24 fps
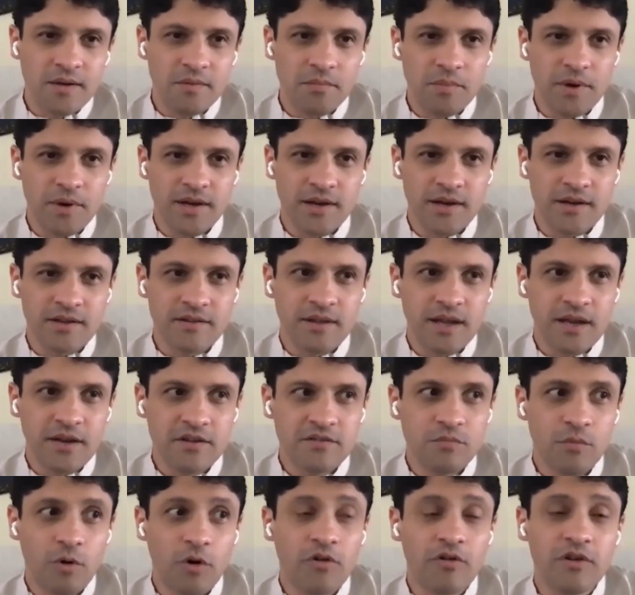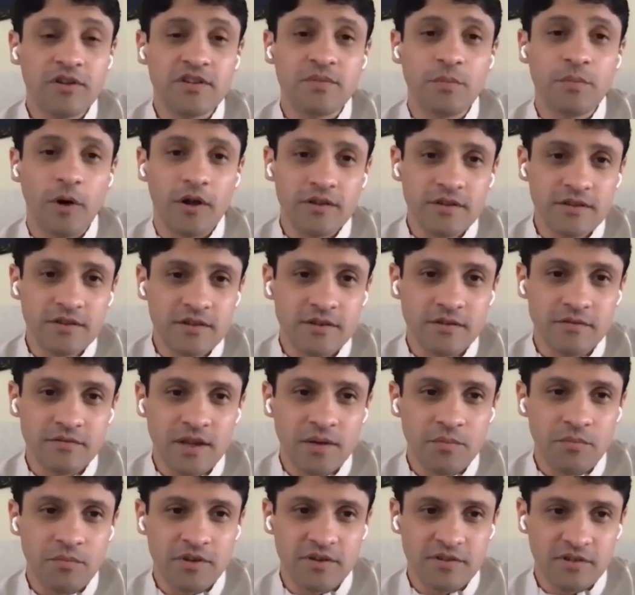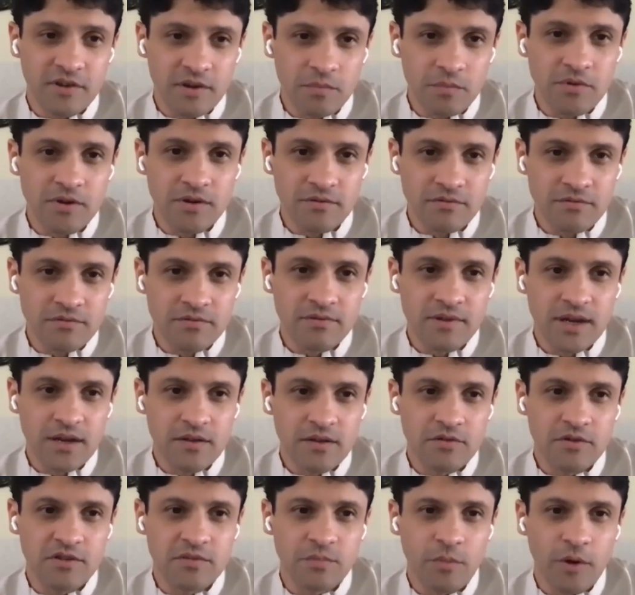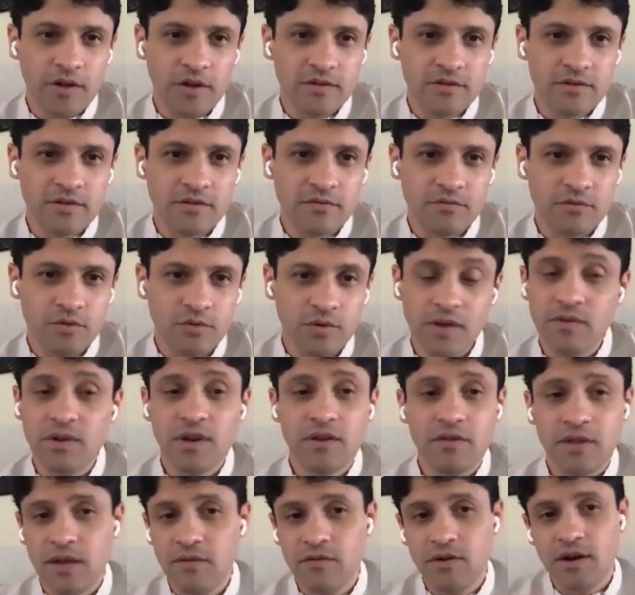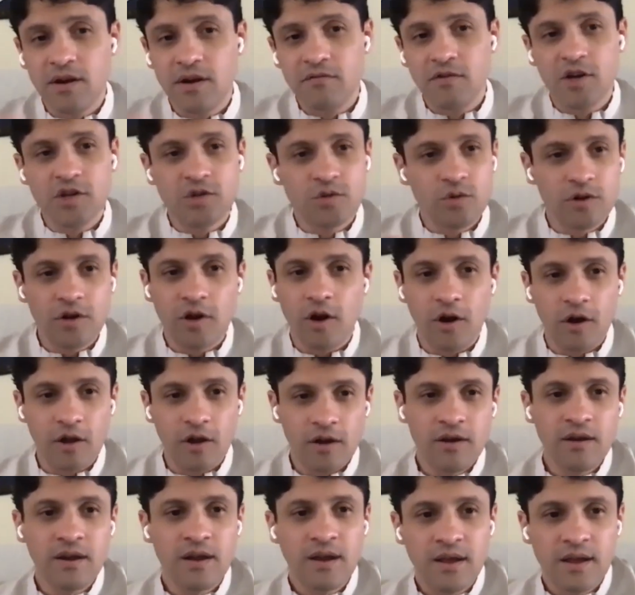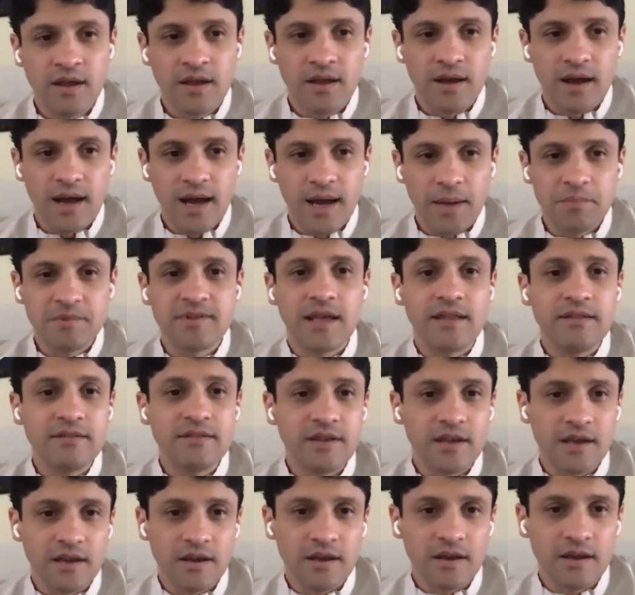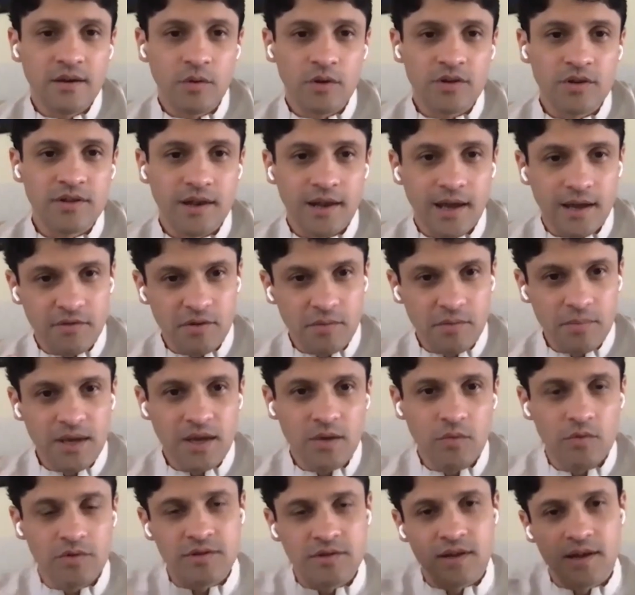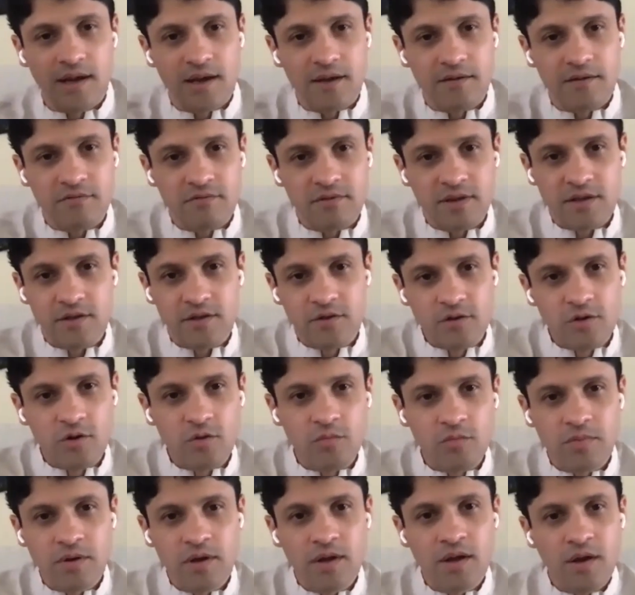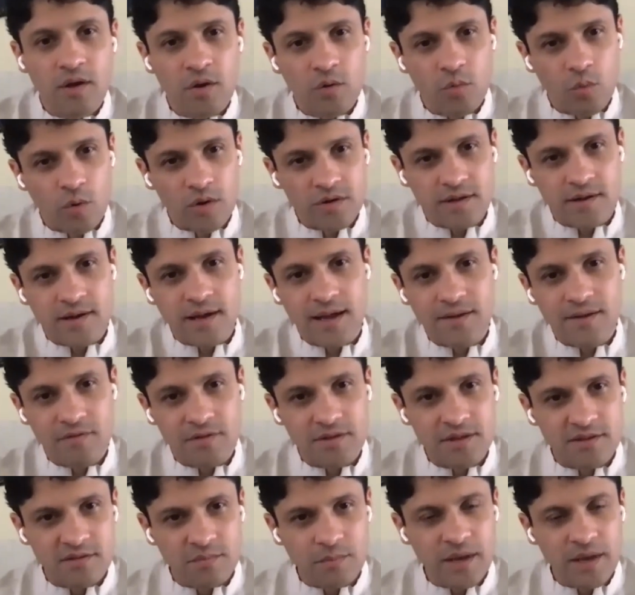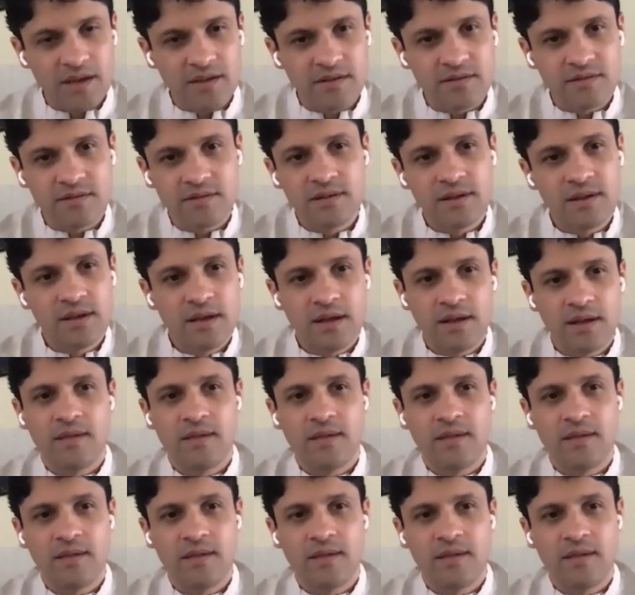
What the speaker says: But it is more responsive than prescriptive. It is responsive to, even in a virtual call, I'm sensing what's alive in me, what's alive in the group, what's alive in the space.